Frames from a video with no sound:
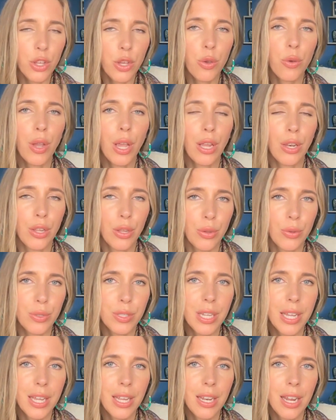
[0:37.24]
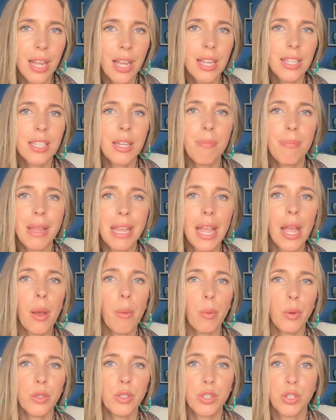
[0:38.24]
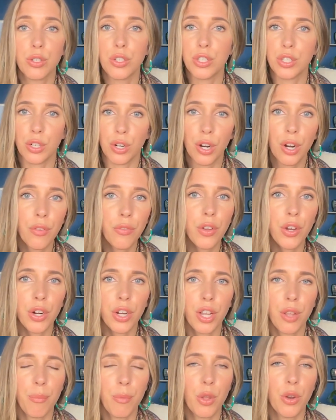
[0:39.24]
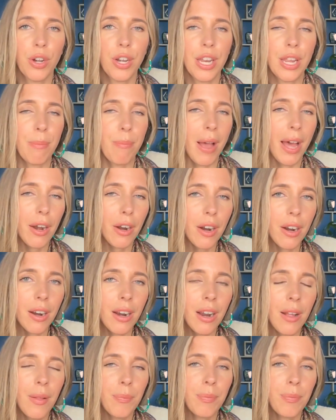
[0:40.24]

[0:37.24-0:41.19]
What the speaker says: you can use it to be able to serve your community better